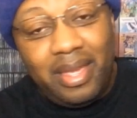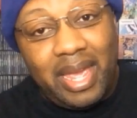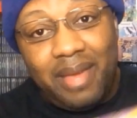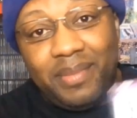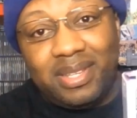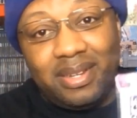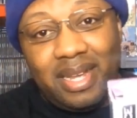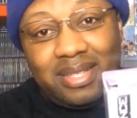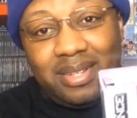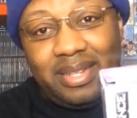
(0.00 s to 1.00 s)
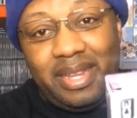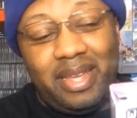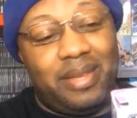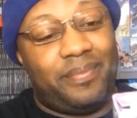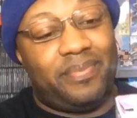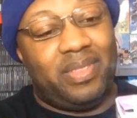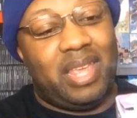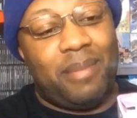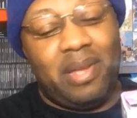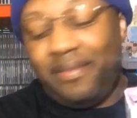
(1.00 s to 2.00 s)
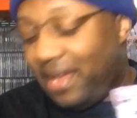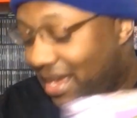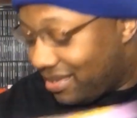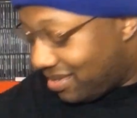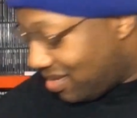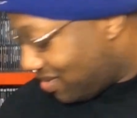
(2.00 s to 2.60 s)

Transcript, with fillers: yeah, Mr. Nutz on the uh, Game Boy Advance.